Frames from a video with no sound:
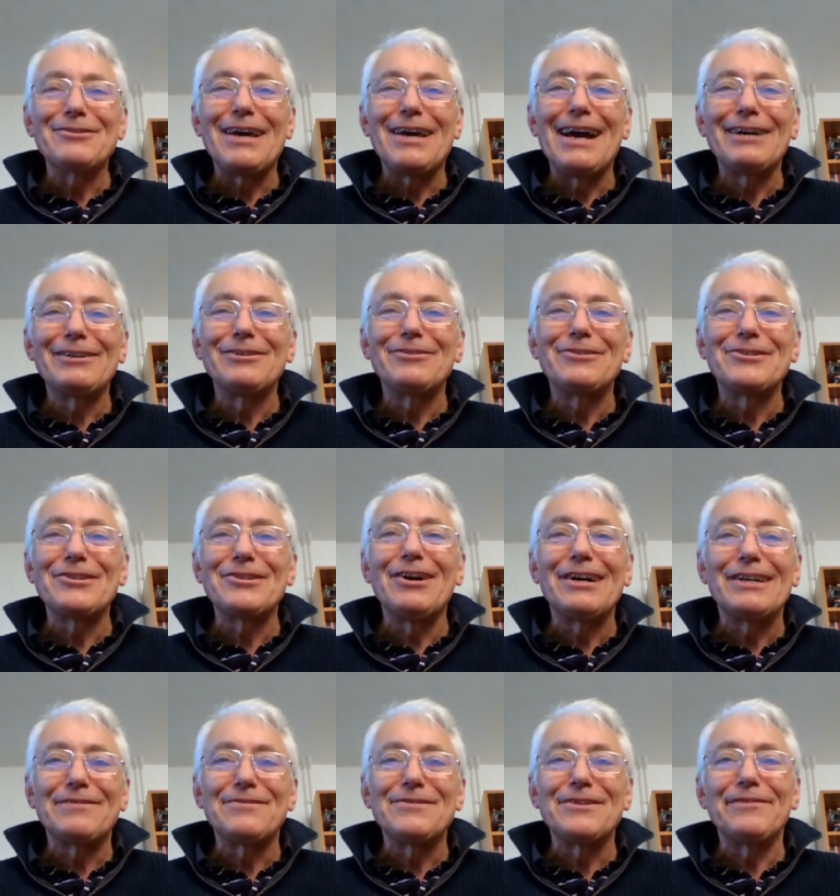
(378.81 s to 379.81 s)
So, how do you
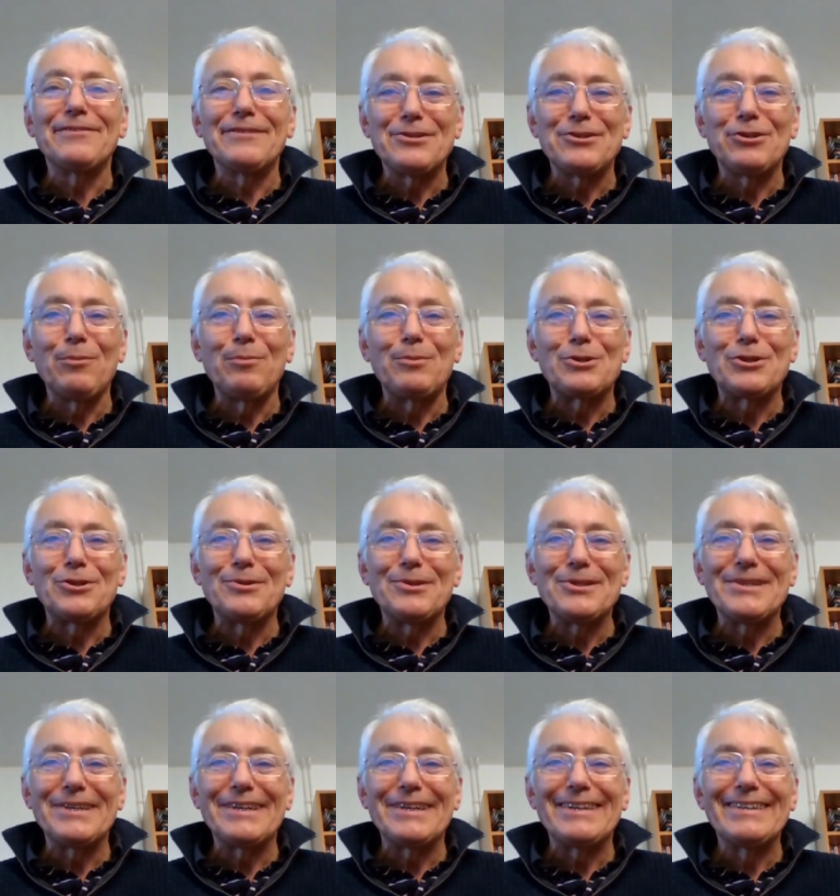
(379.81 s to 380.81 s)
decide if something's an
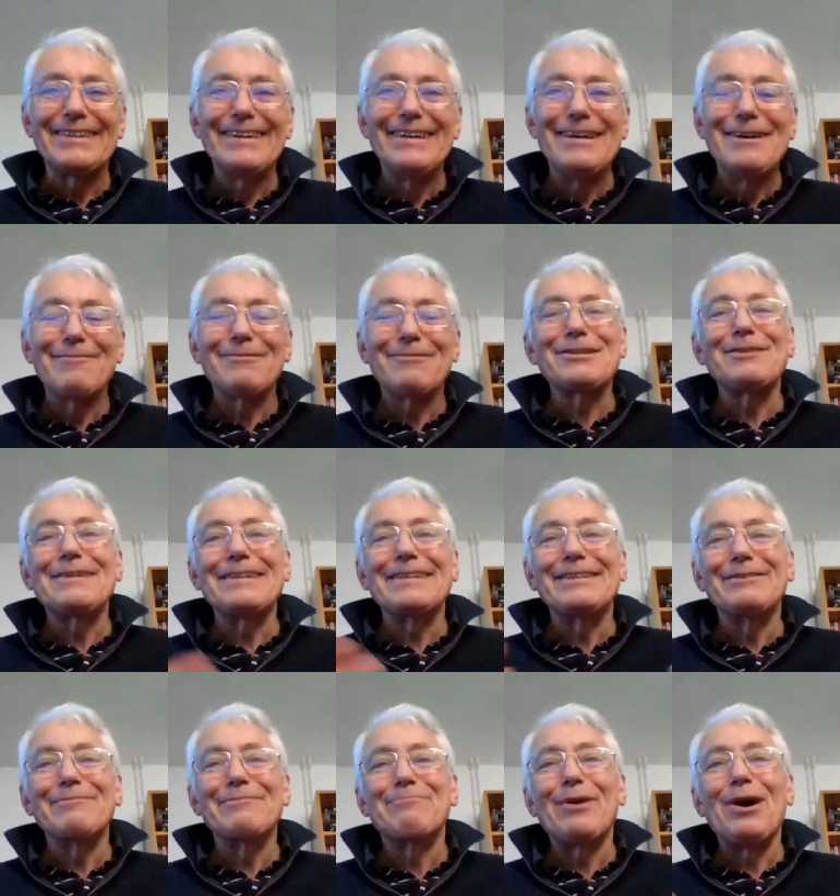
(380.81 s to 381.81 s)
opportunity? Because I
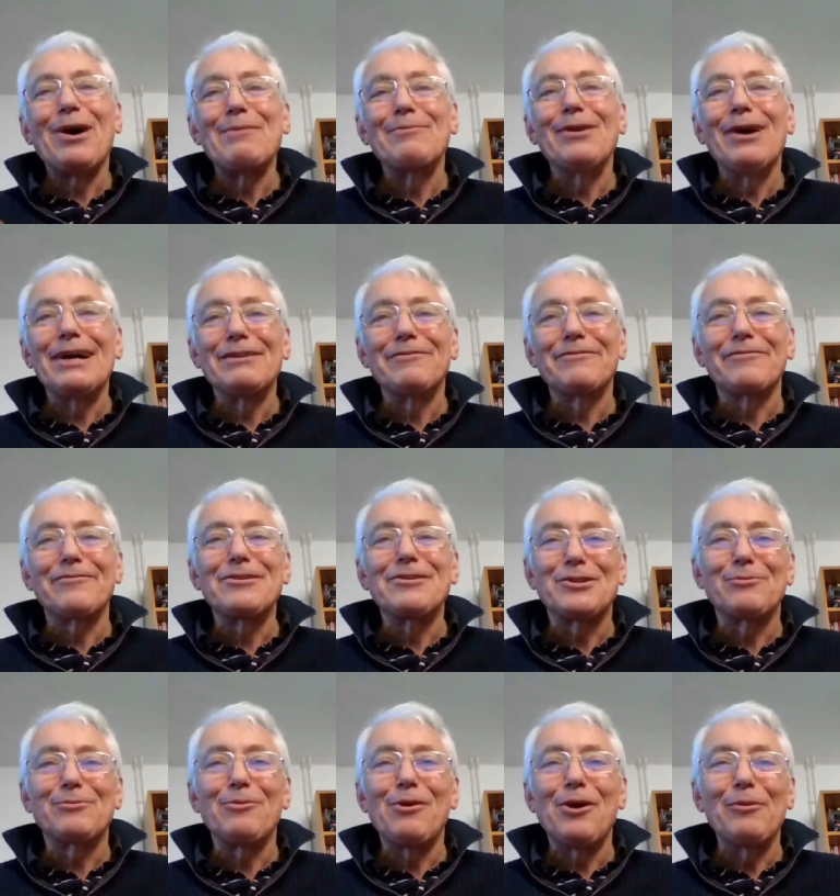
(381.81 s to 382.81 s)
mean, the pipeline of three
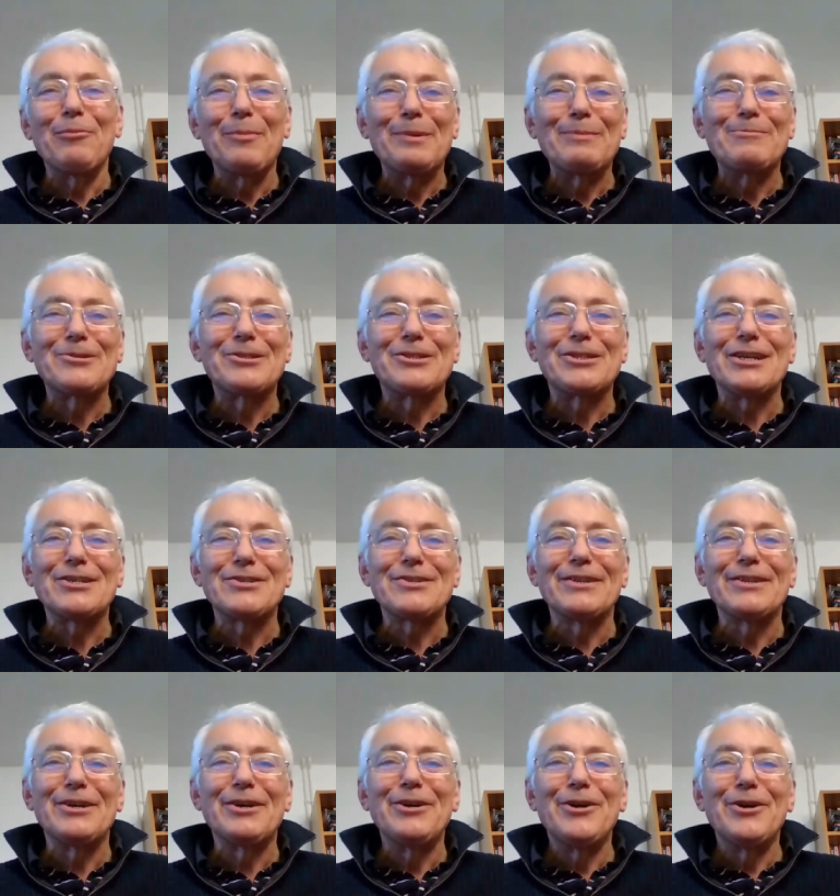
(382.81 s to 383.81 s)
to one would
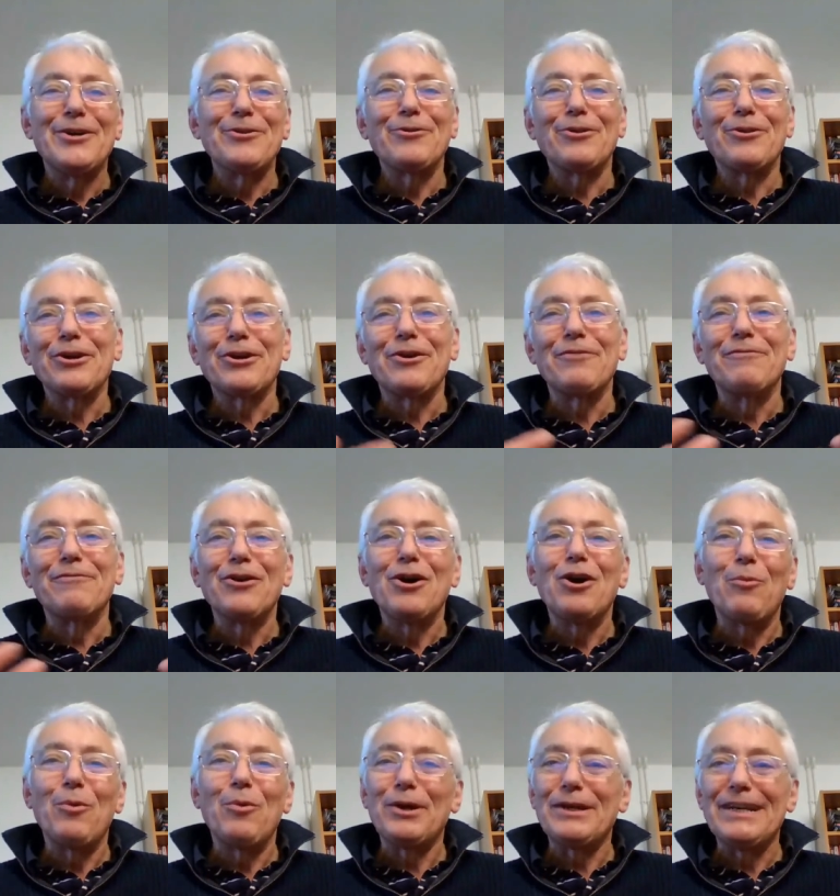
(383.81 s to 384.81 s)
suggest that oh. you're going to
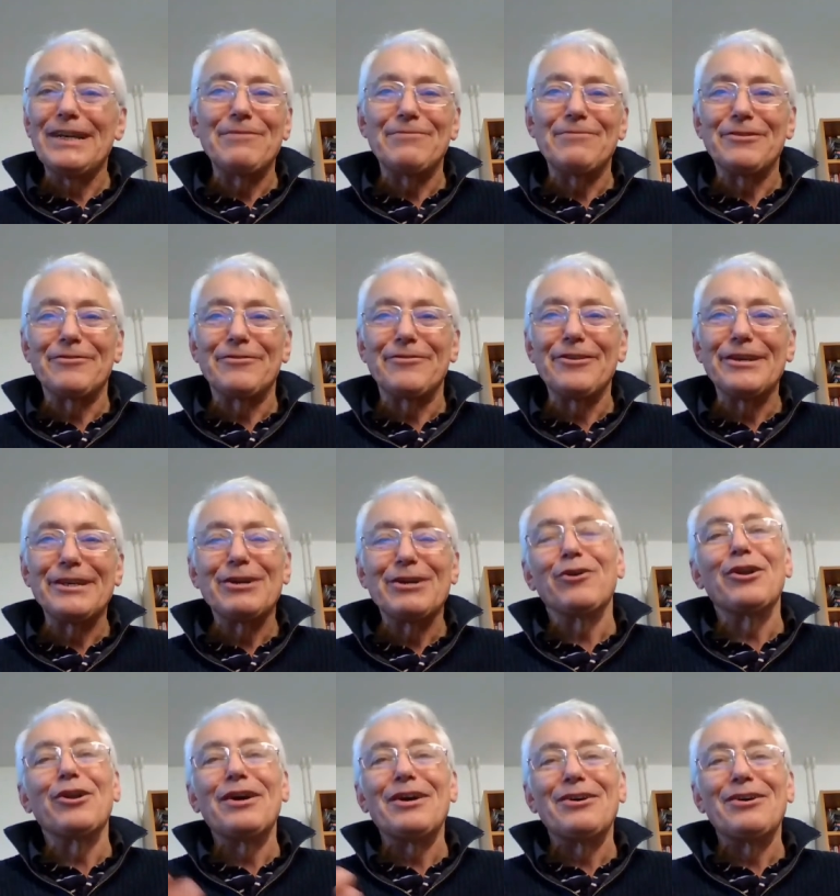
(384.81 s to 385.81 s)
convert one in every three
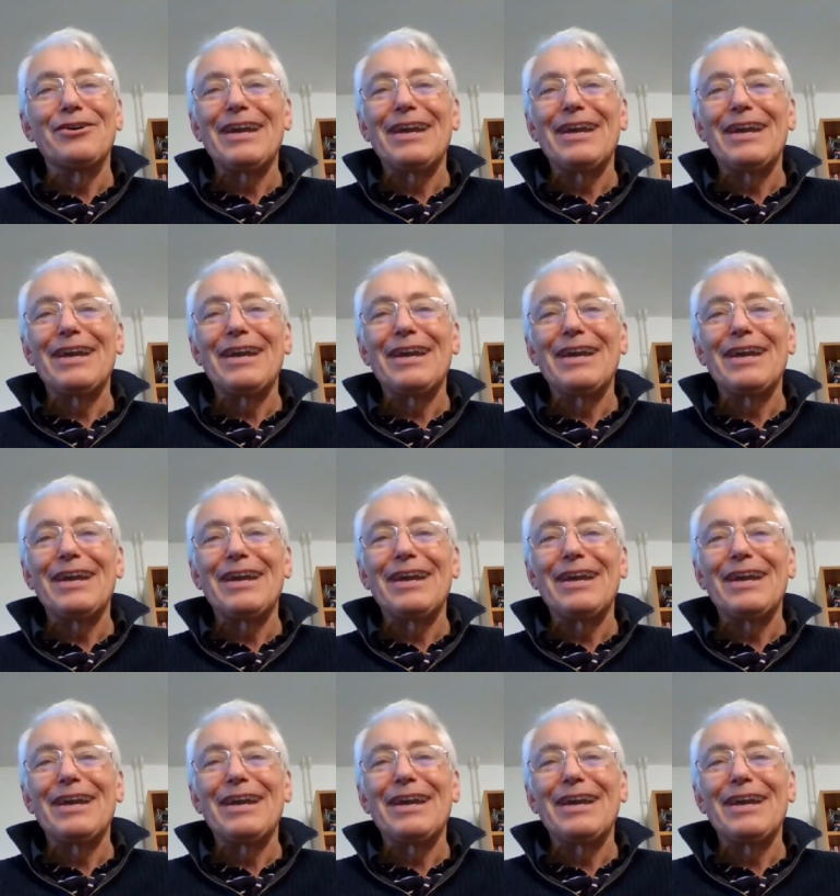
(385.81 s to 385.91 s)
on it.